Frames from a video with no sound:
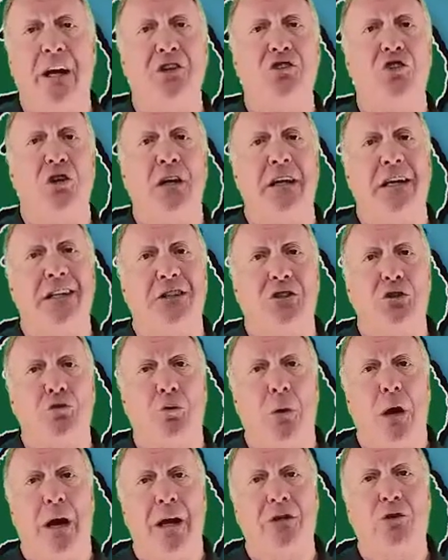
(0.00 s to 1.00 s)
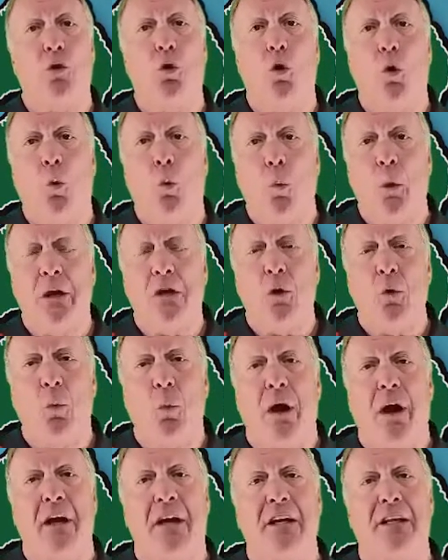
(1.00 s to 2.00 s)
actually extract or wick
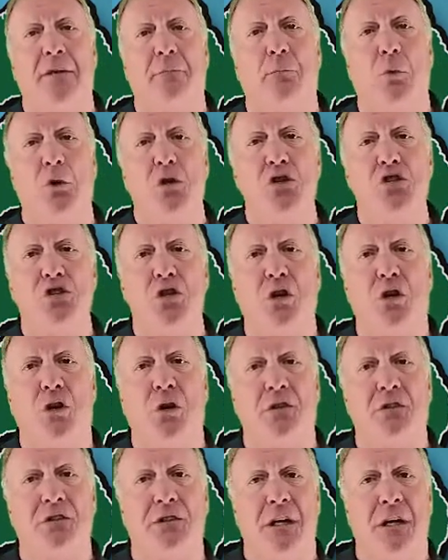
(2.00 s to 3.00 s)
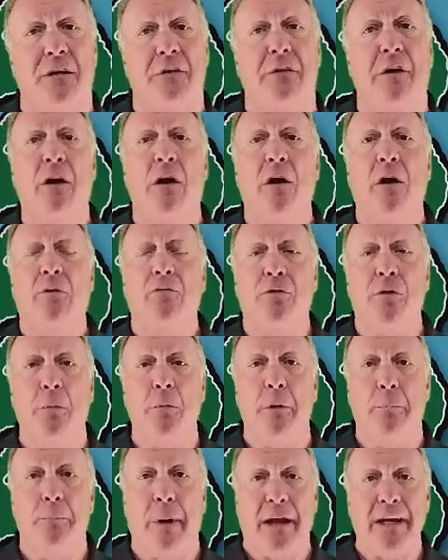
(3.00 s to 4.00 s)
away the moisture content from
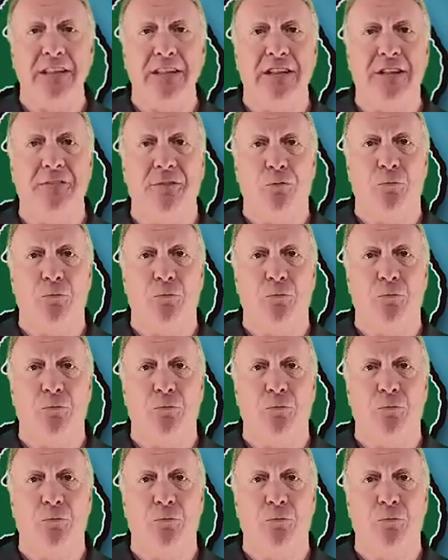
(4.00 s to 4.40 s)
the base of a